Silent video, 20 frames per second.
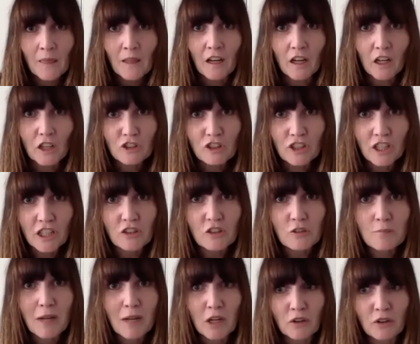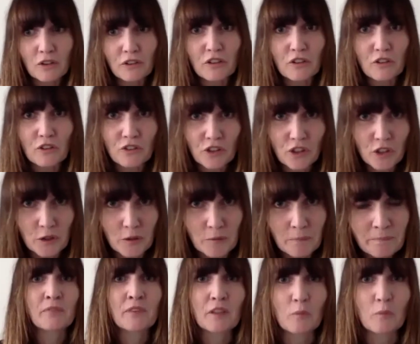Our church met on
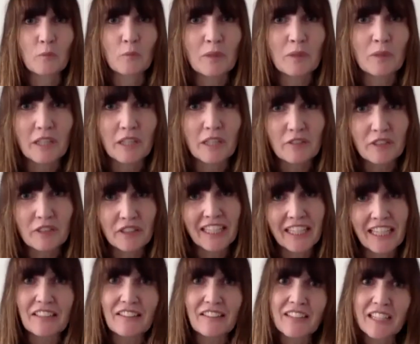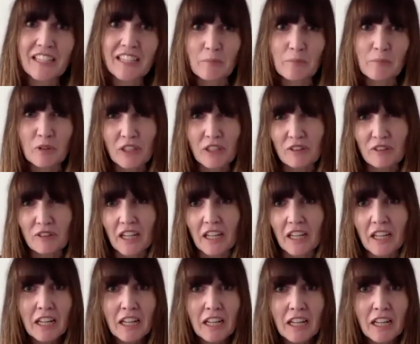Zoom. The kids team was given a